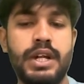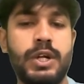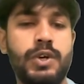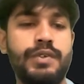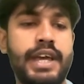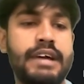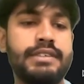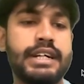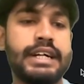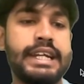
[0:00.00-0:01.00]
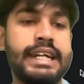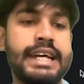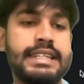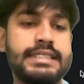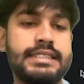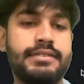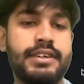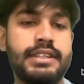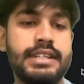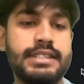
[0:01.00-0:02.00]
Do we have the correct answer
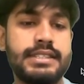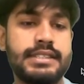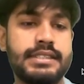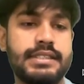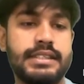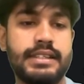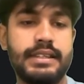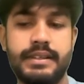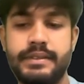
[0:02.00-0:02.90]
for this?